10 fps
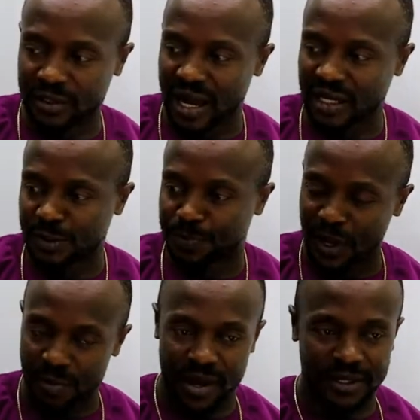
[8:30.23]
tax
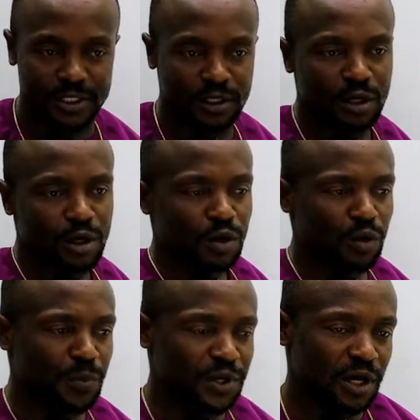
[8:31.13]
payment,
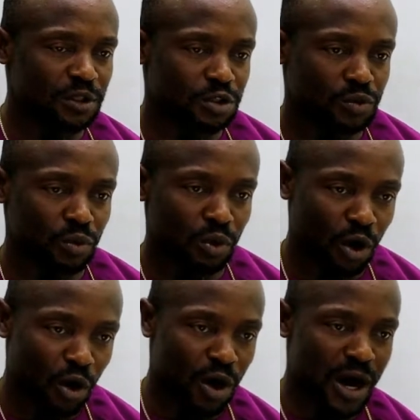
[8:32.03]
obedience to
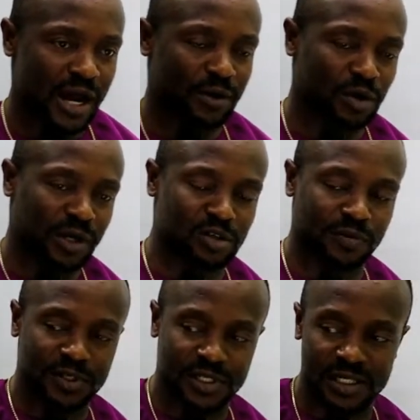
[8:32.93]
law and orders
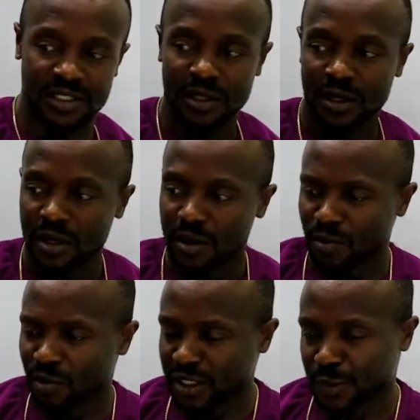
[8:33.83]
of the state,
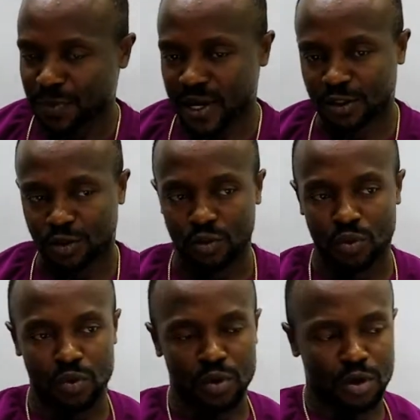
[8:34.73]
respect
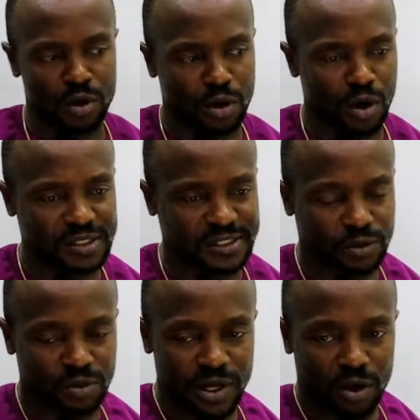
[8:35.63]
to
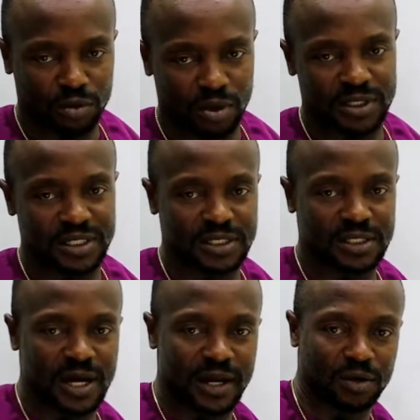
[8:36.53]
constituted
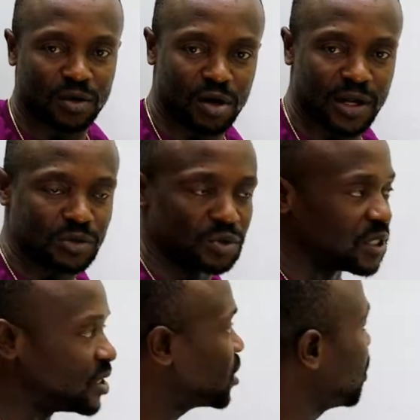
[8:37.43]
authorities and other
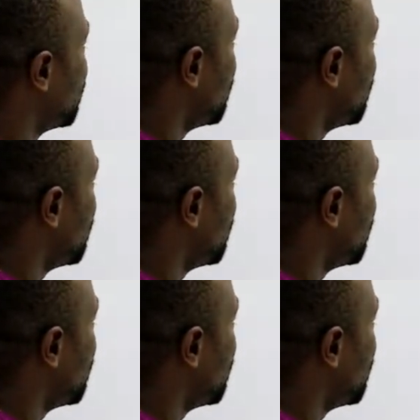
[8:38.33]
duties.